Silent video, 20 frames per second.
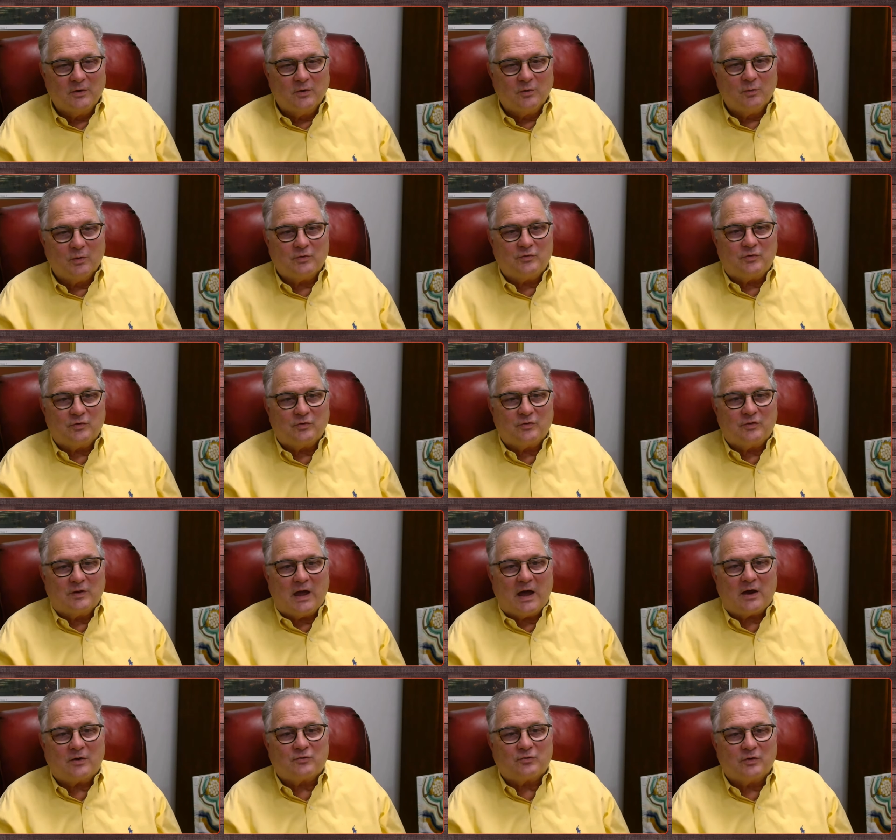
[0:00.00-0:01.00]
which is
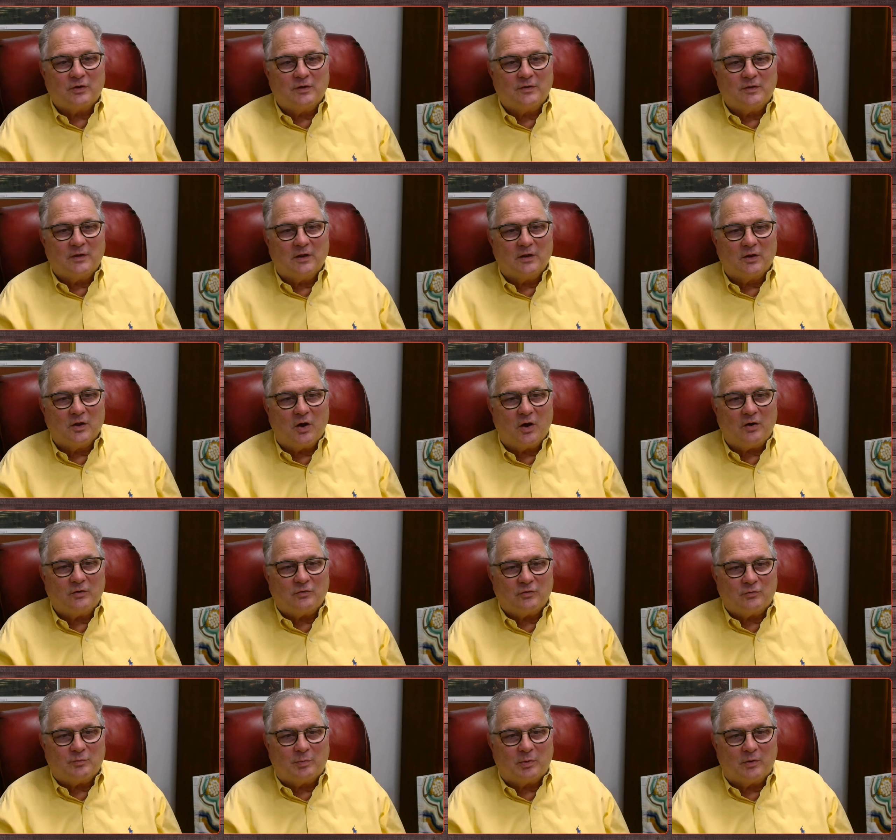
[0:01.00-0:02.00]
actually the
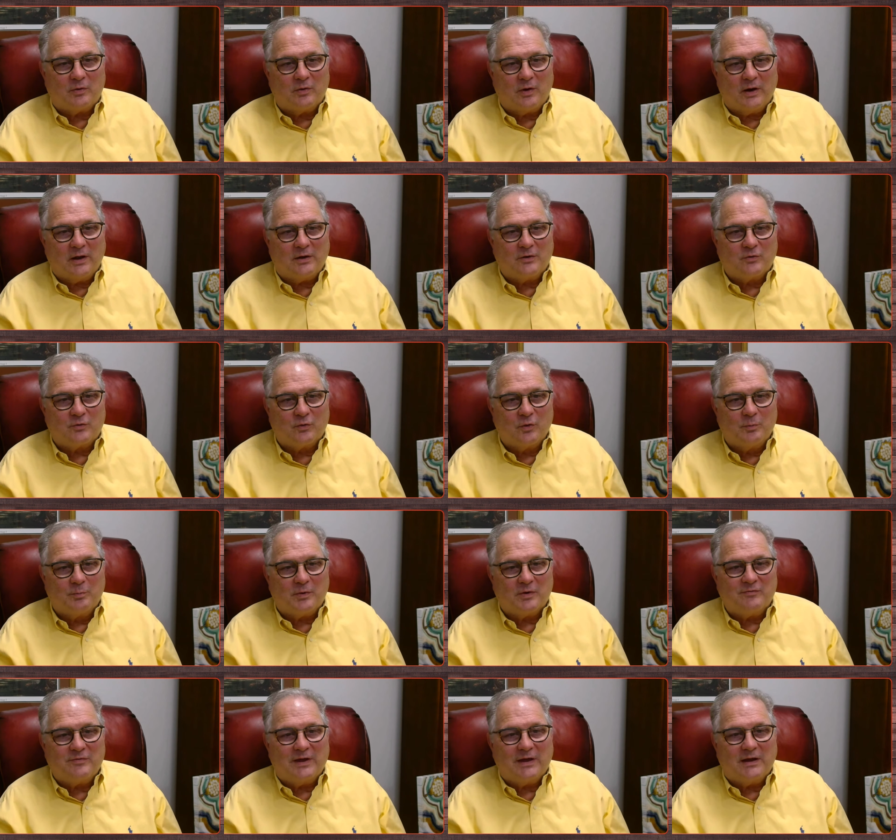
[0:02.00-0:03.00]
largest parade group
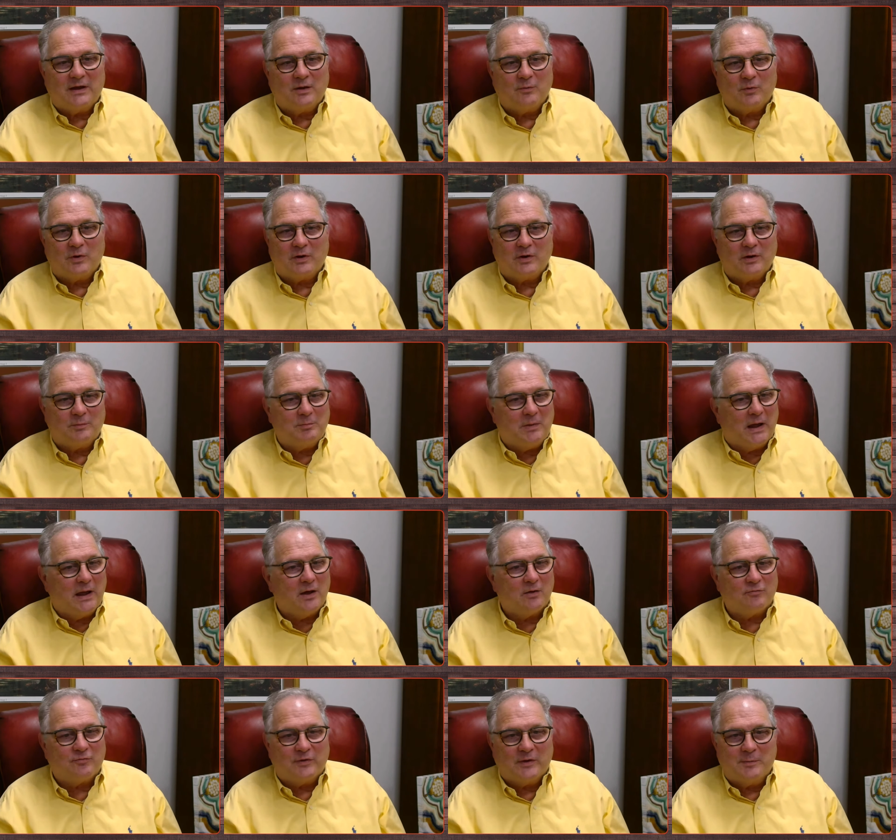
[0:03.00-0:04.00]
of anyone,
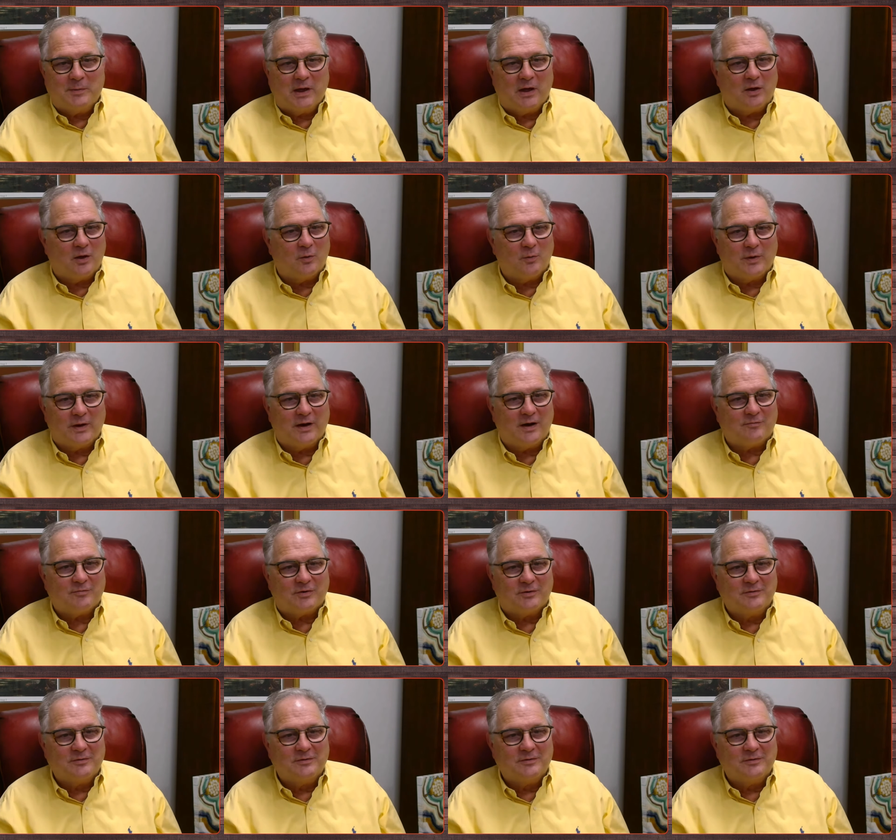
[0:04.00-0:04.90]
male, female, or whatever,